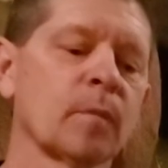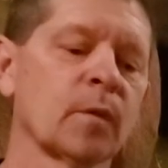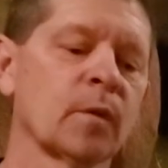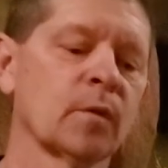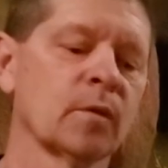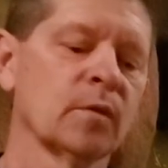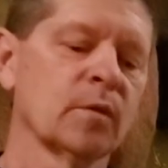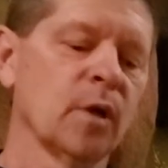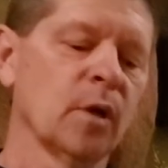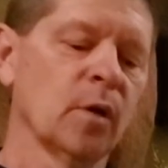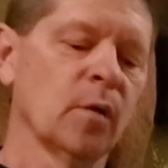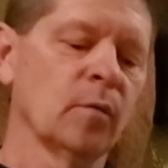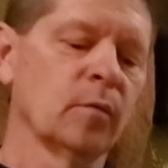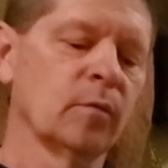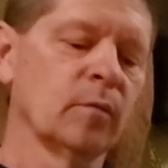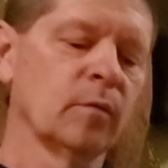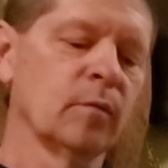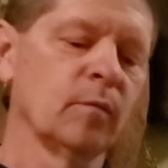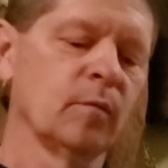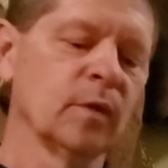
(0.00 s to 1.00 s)
So
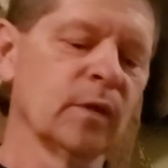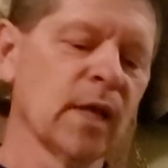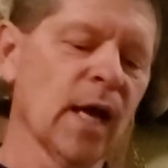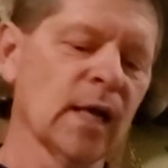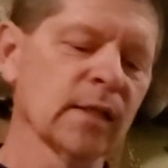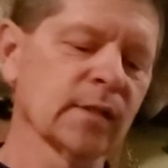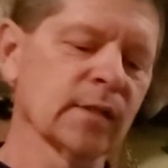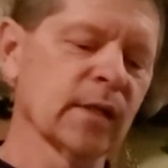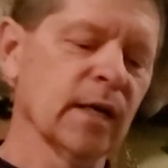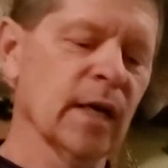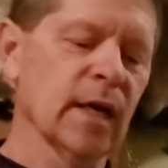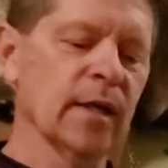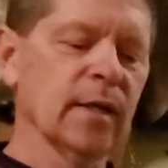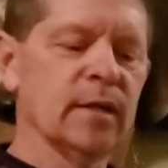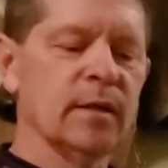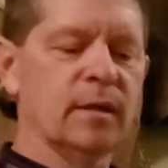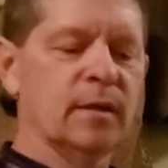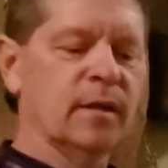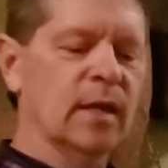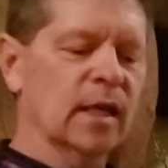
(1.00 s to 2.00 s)
with that said,
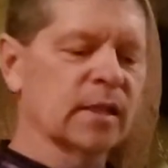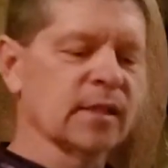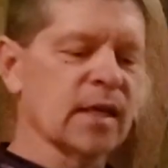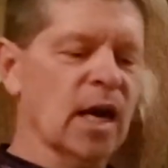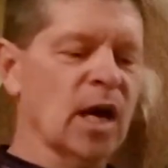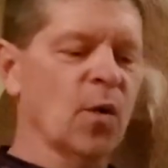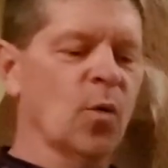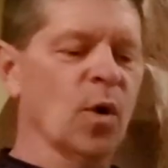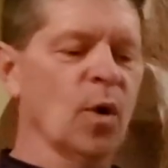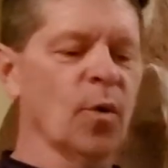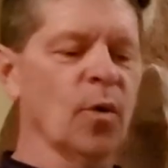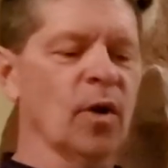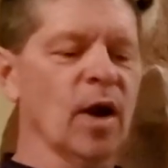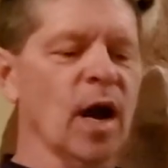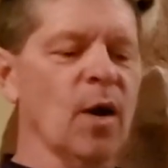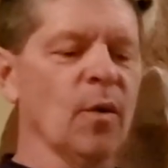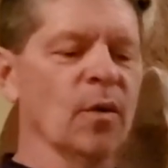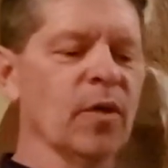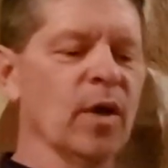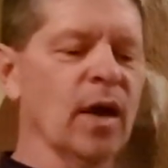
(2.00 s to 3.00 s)
that's kind of where we're
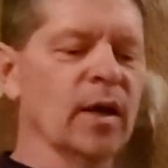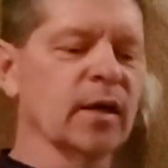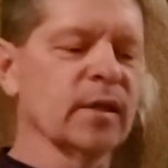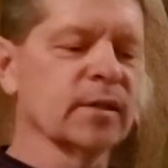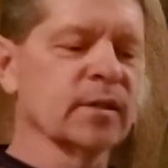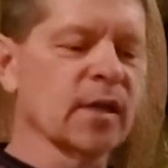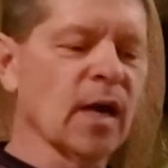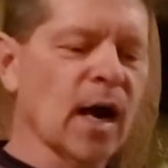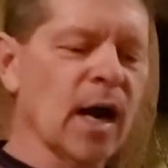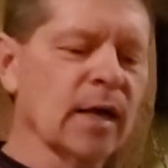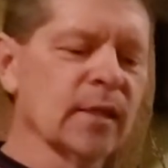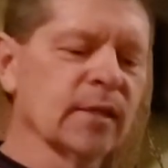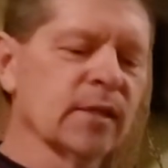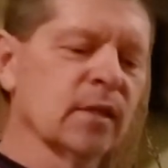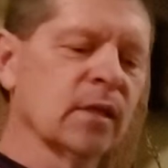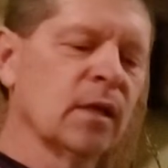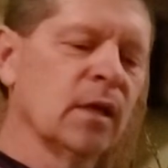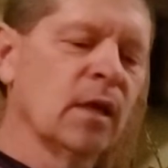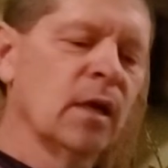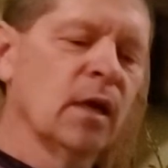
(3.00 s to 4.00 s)
at with hunting sights.
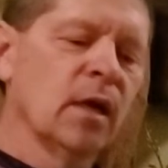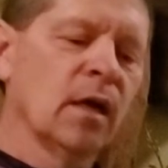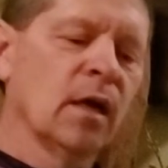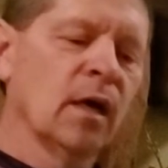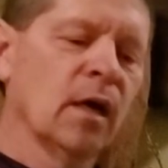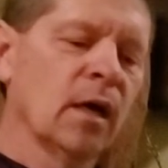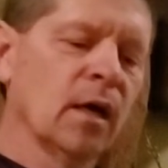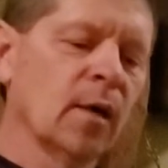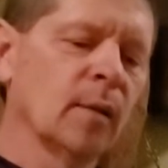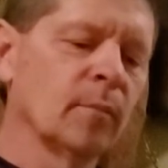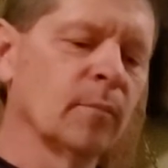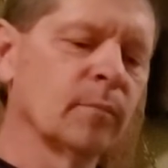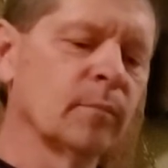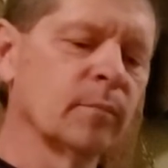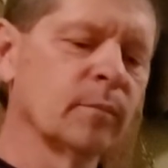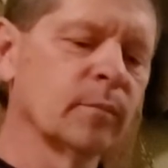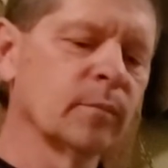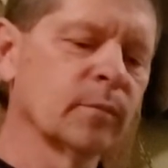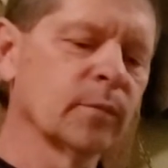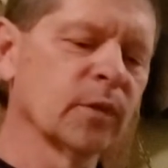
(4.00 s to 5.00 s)

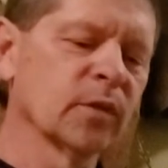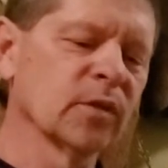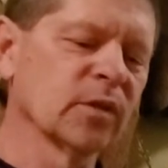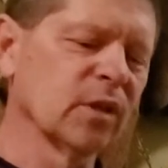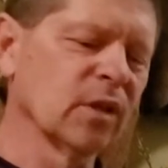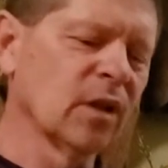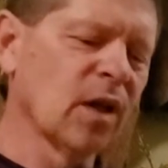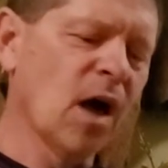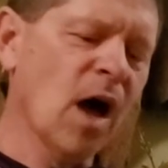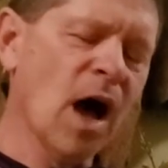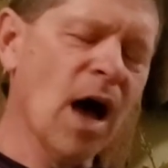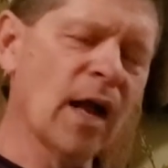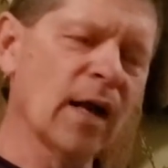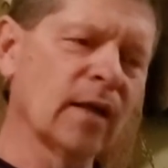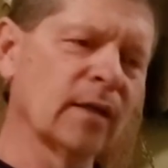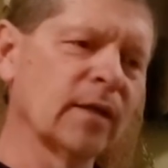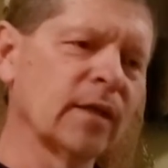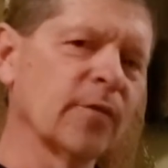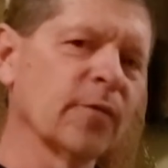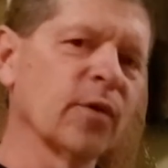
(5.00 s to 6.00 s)
There's a lot
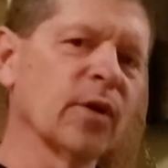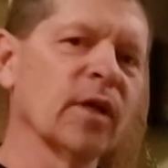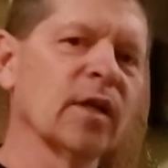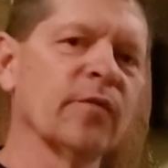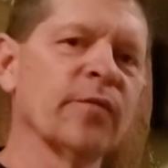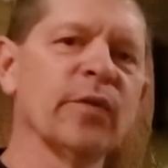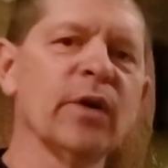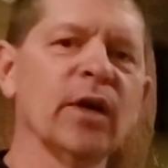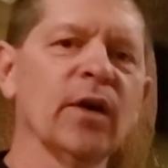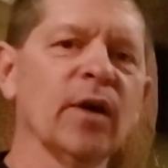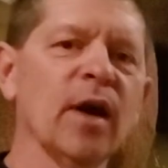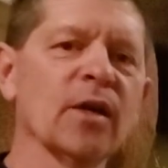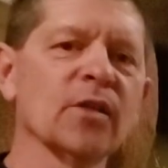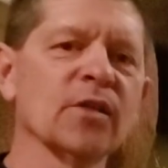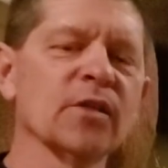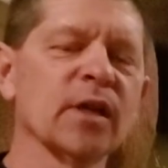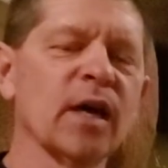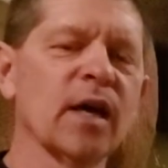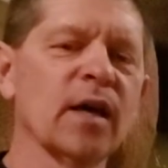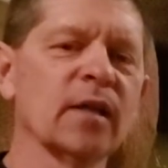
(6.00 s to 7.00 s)
of different
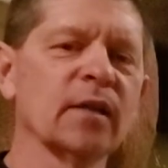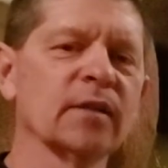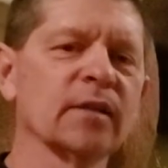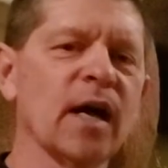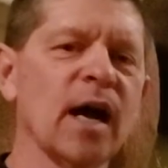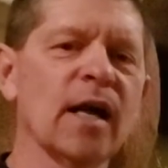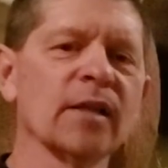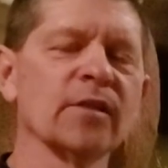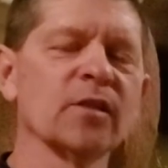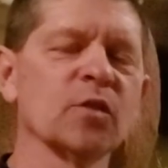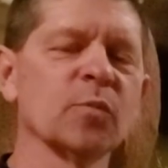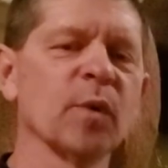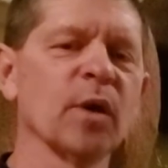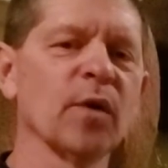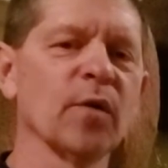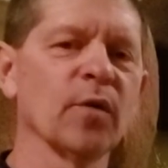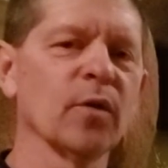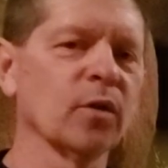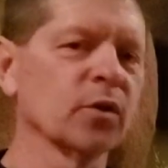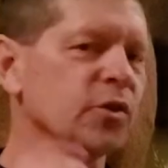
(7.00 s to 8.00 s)
configurations of hunting sights. It's been
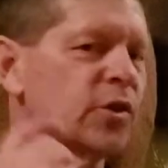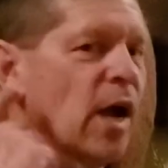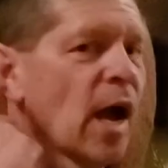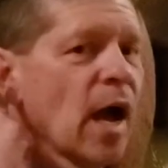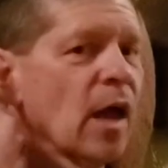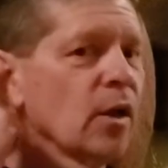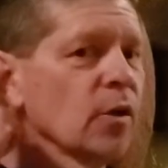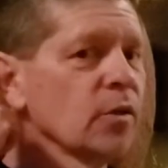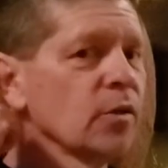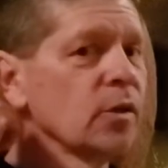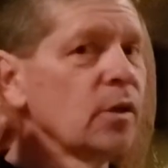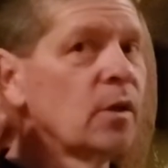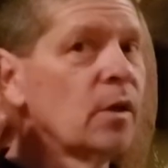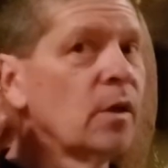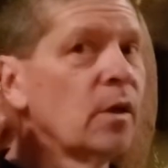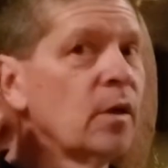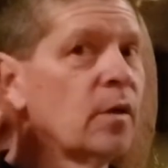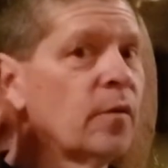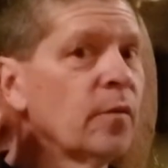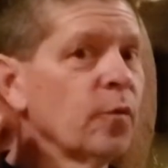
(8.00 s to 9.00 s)
a real challenge
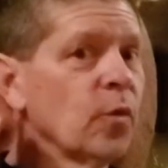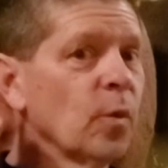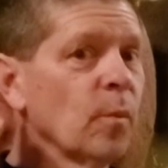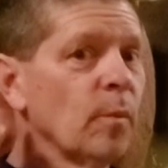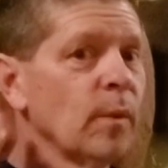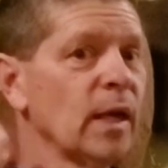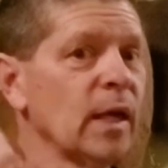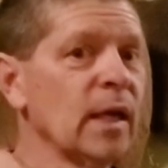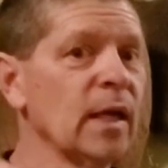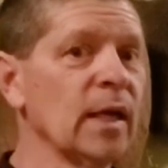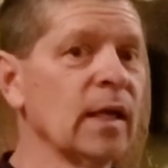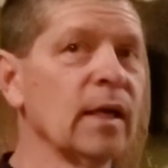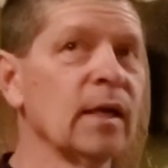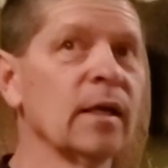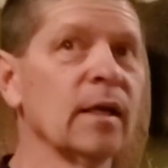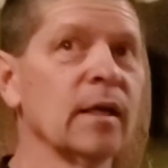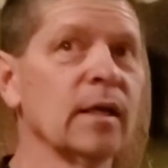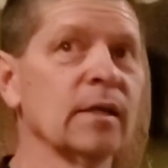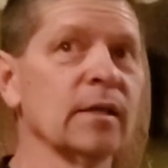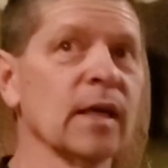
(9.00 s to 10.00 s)
for me,
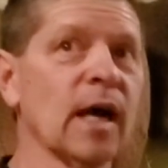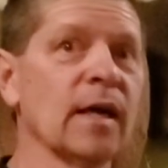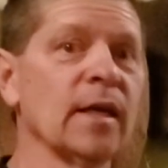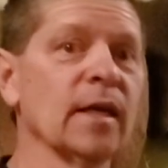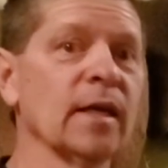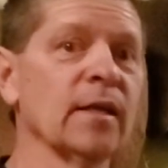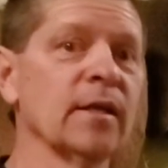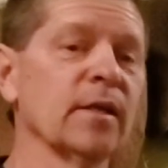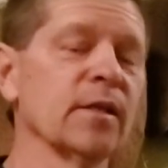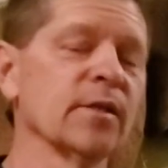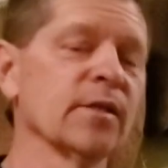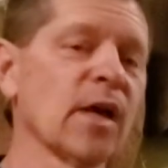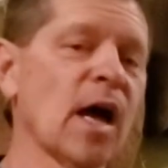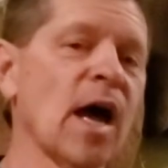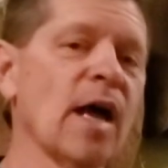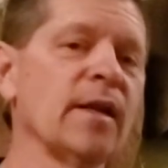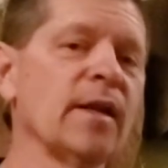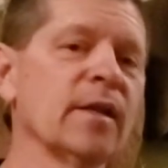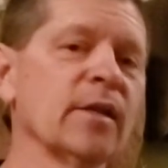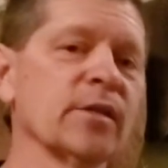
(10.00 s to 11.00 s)
as I didn't
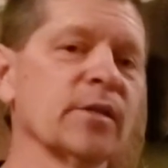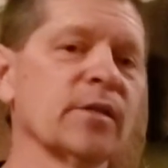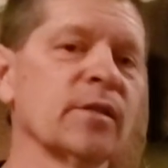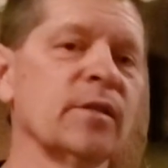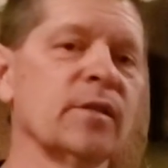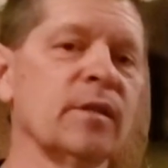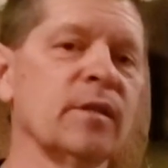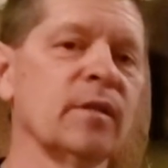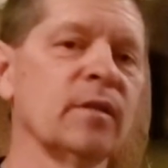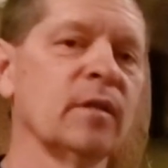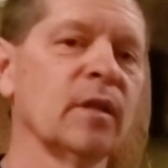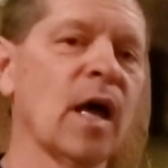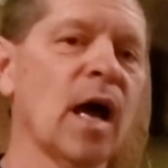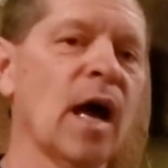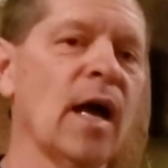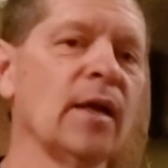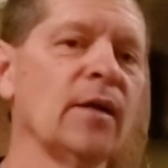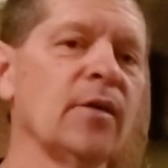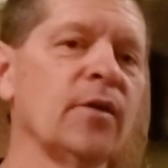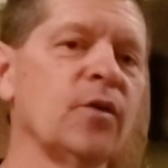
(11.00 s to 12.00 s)
design this
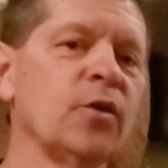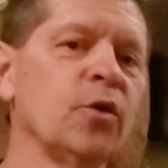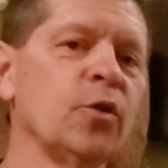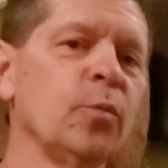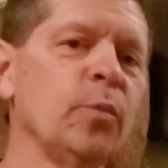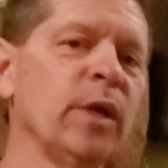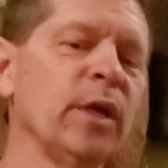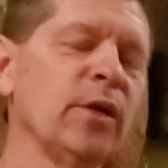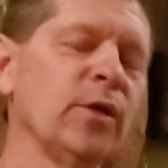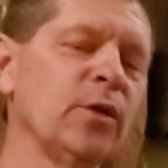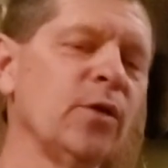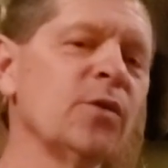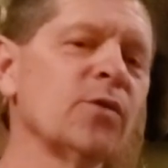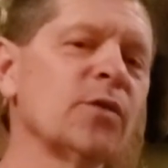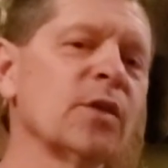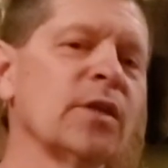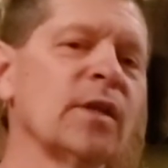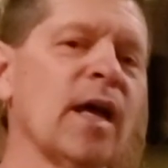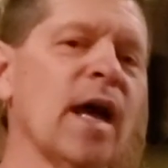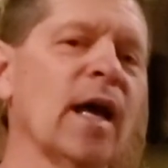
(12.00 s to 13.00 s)
light to be used
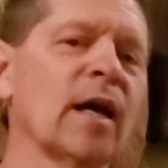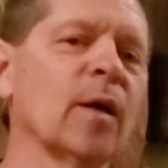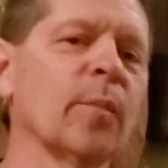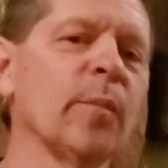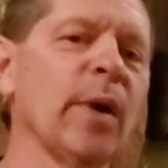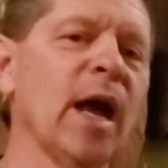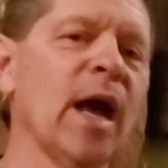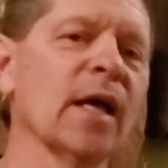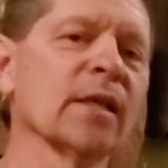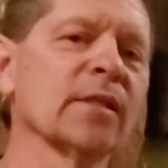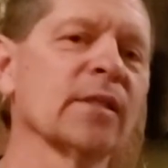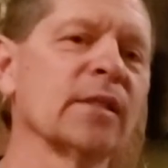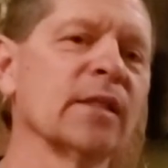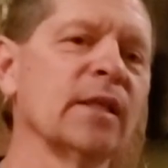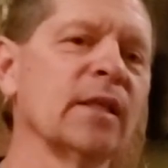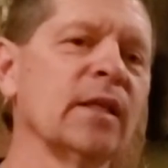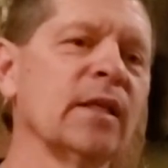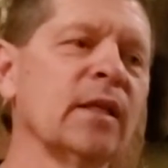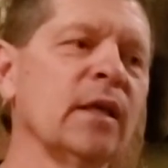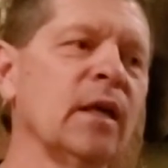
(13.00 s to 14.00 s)
in that capacity,